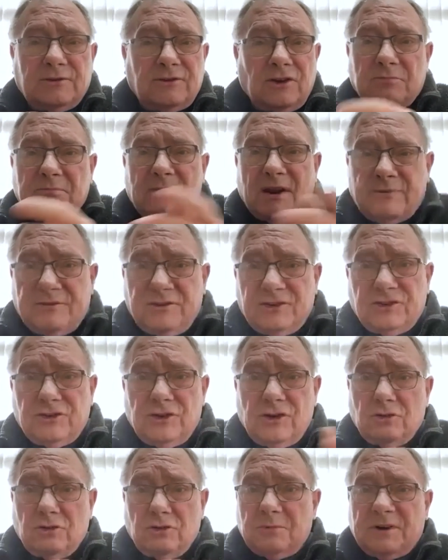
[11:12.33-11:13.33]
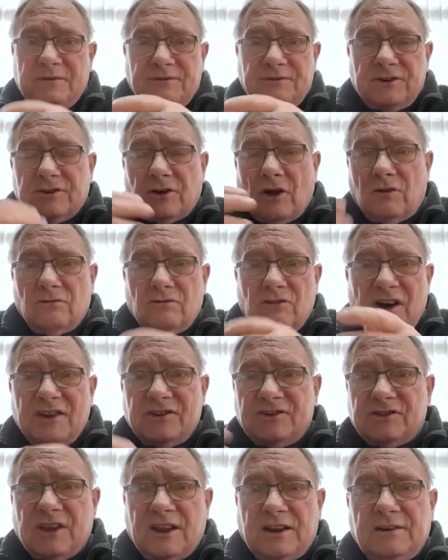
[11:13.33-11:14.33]
It doesn't matter if it's new, but if it's got
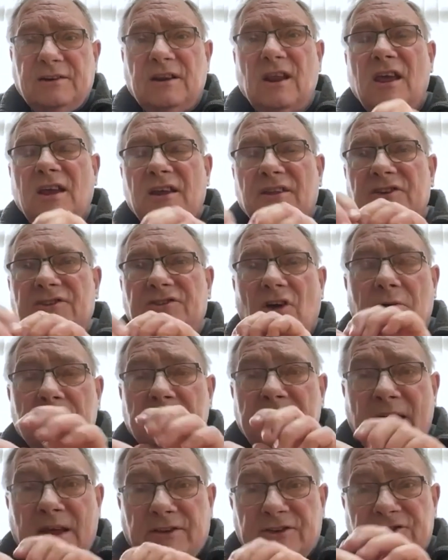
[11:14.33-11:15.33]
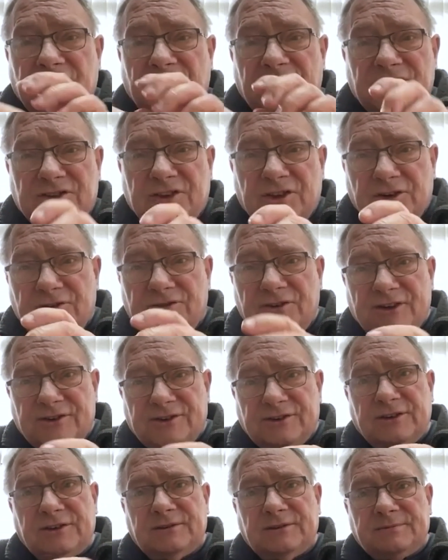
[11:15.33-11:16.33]
resin in, the diamond powder sticks to the resin.